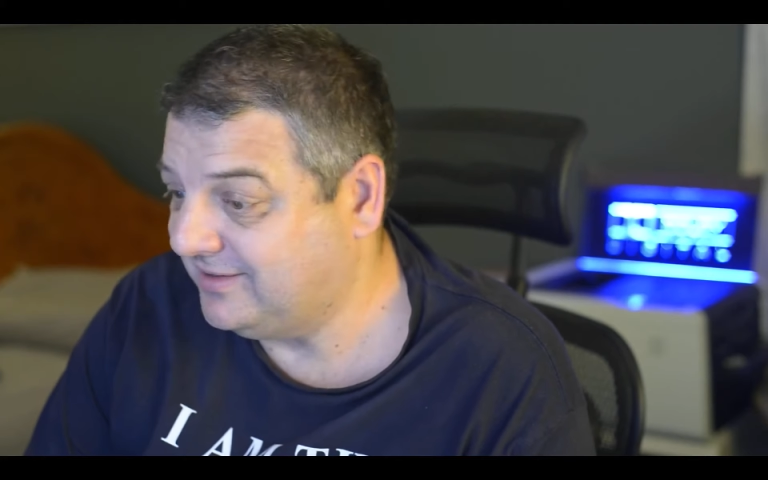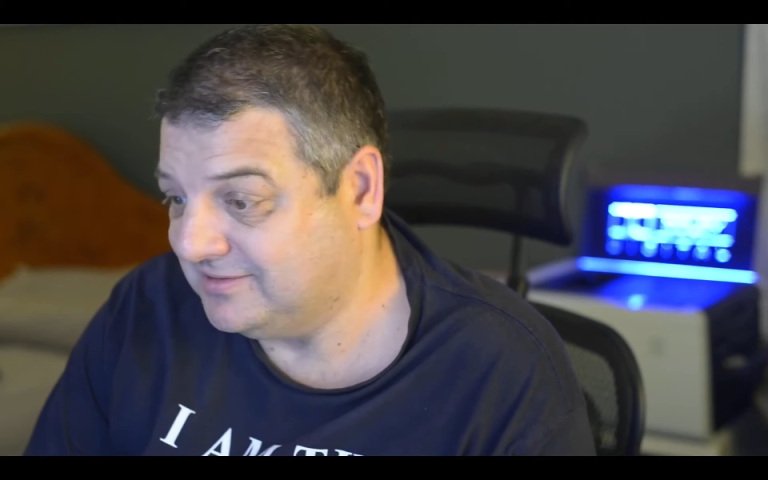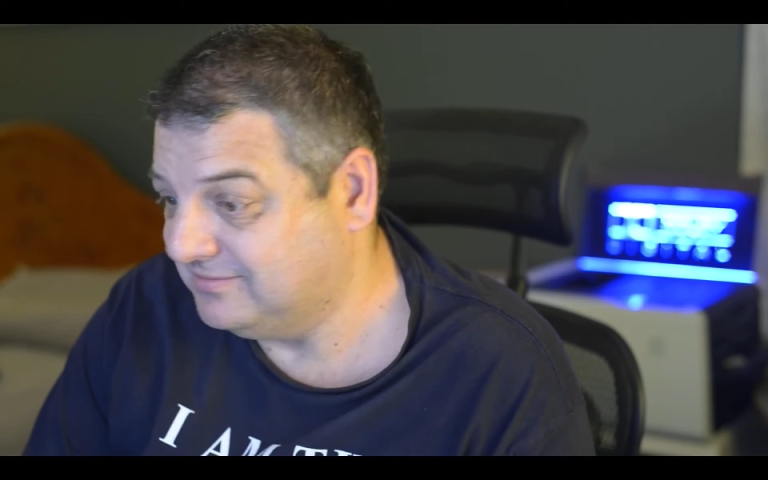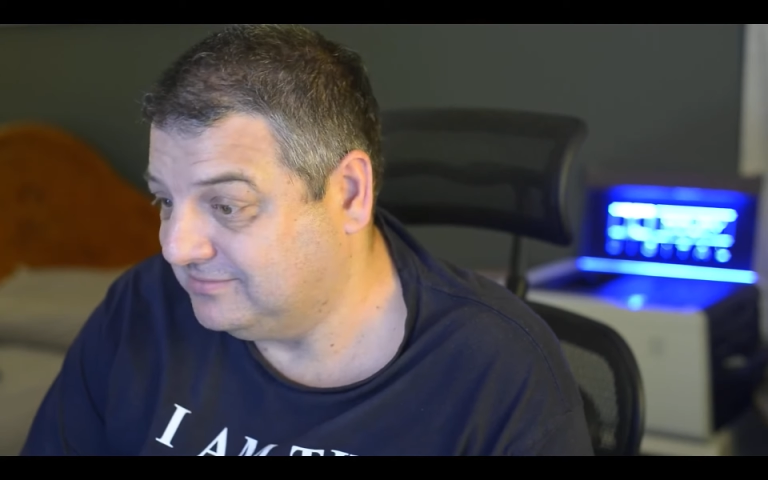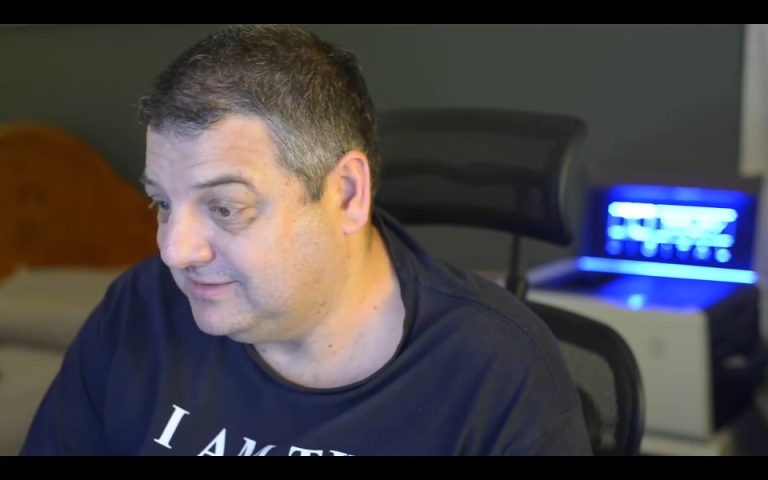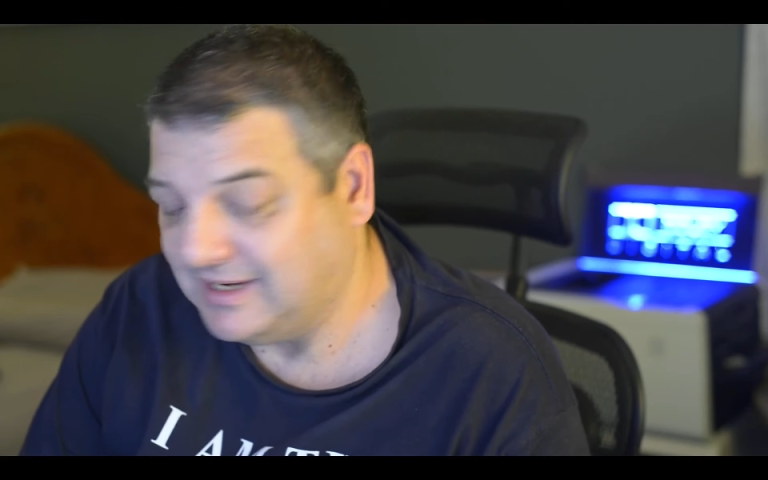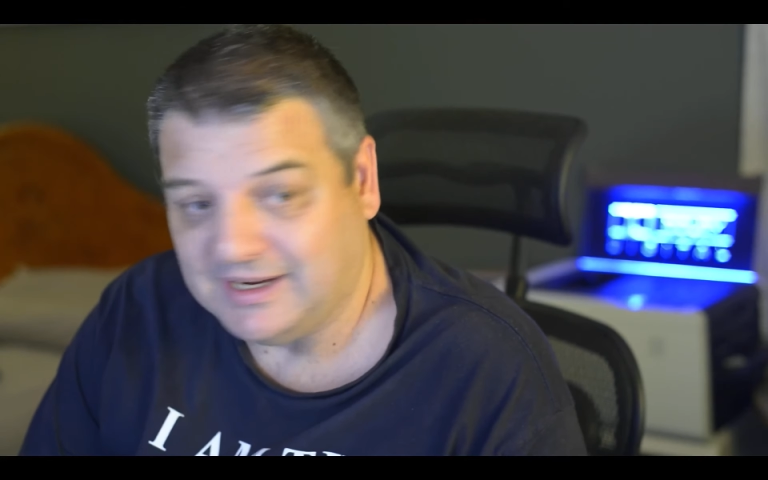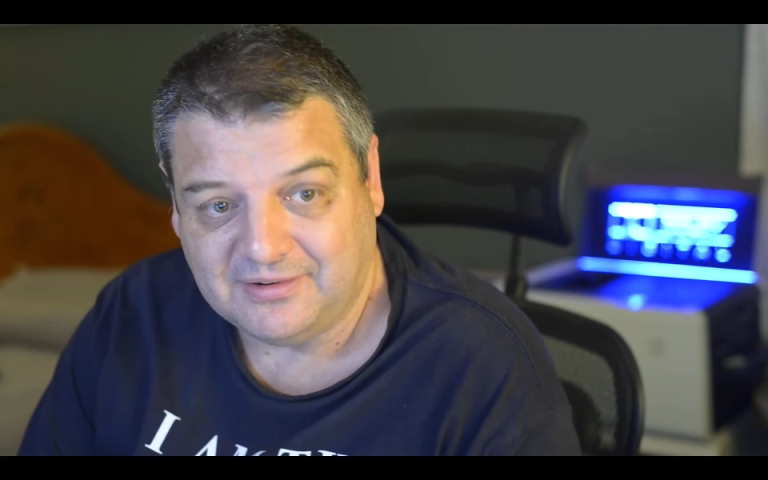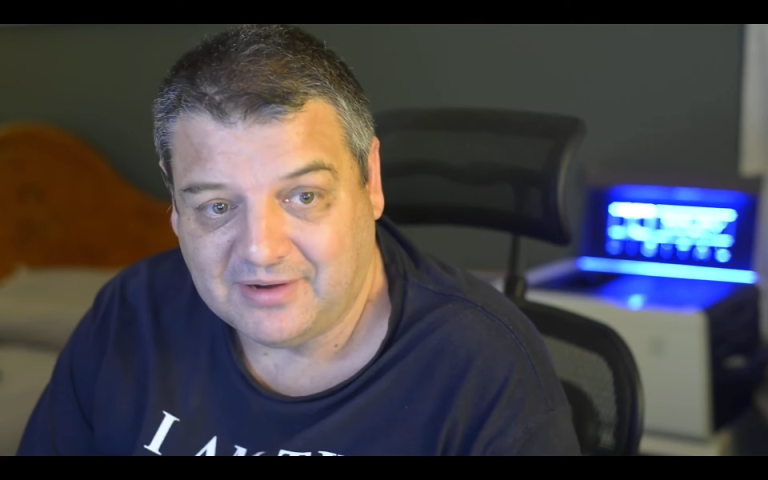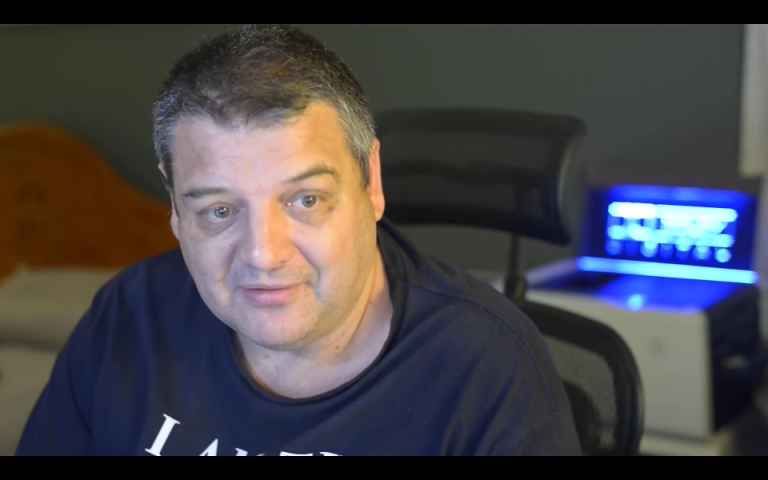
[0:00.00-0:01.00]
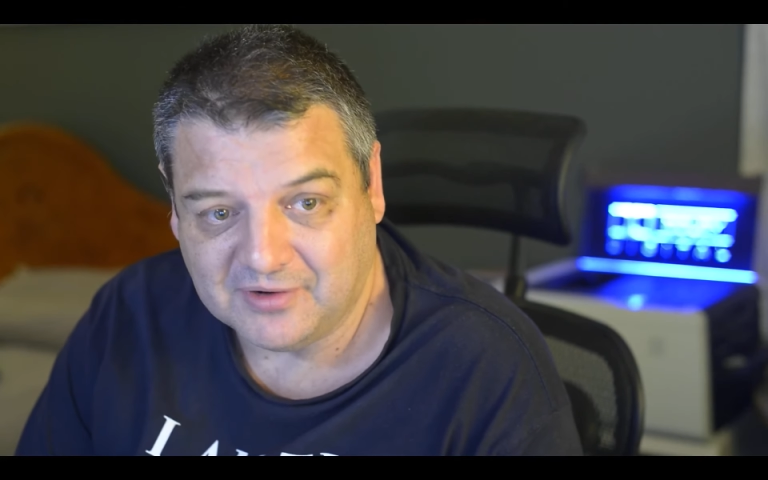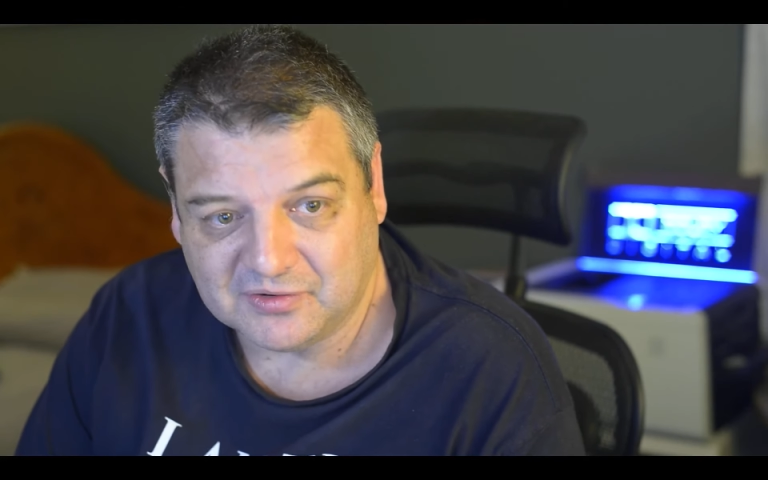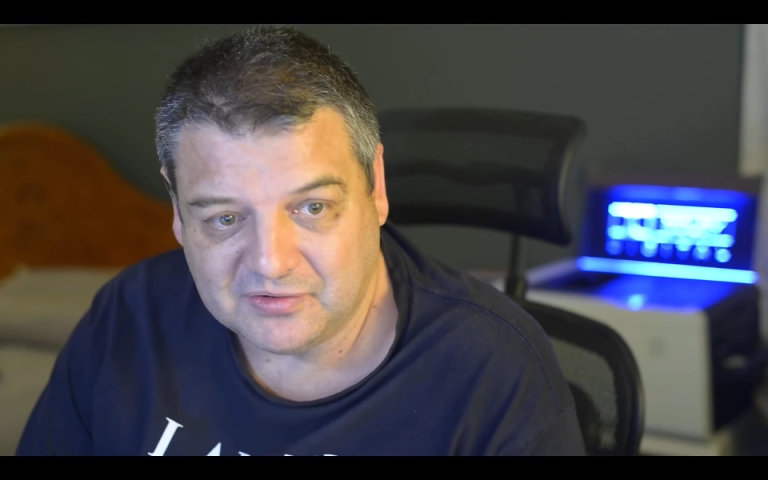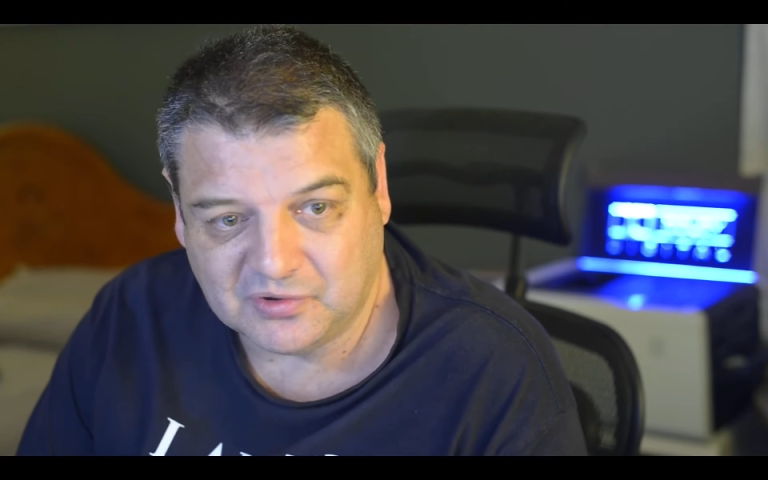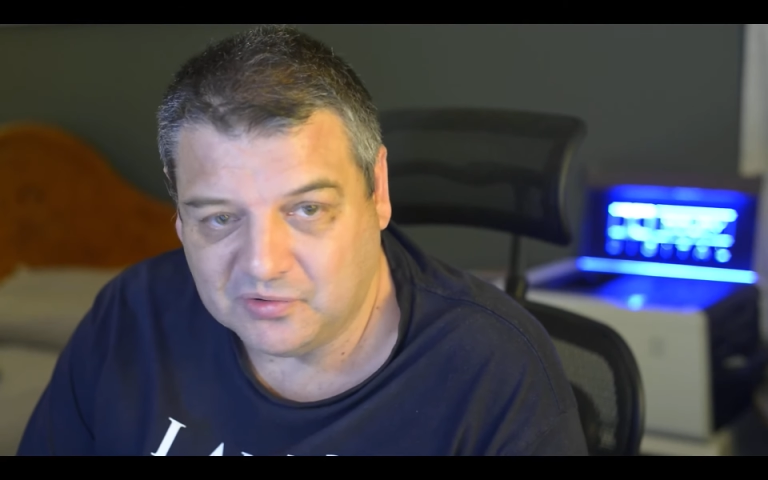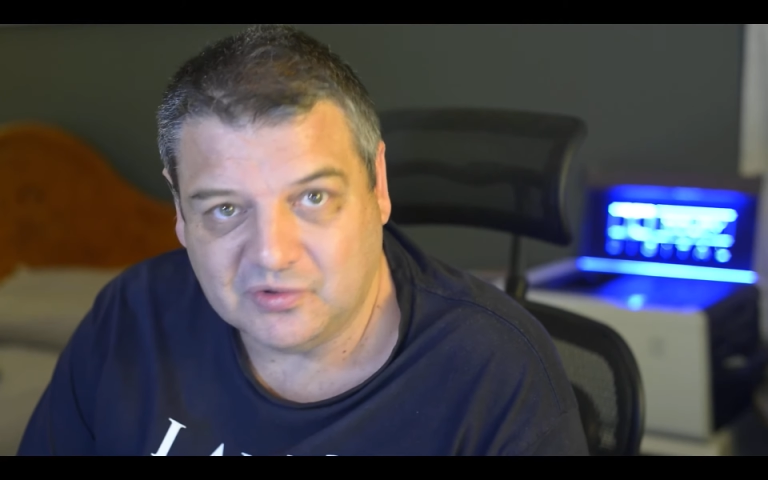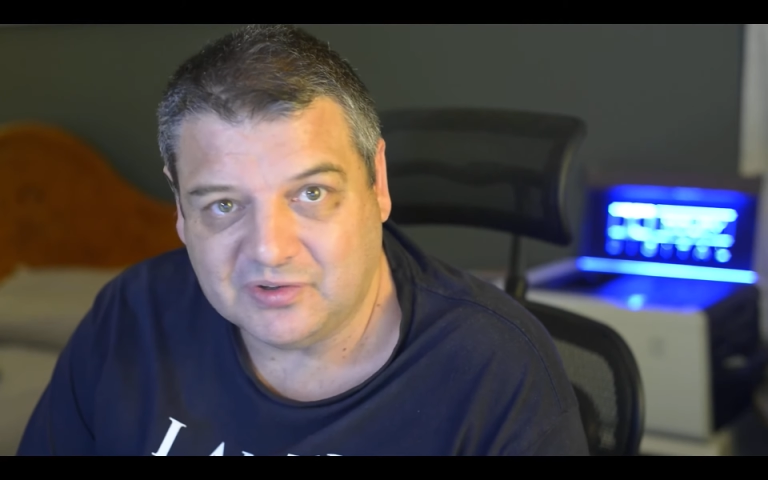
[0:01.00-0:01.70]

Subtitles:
and you haven't got tools,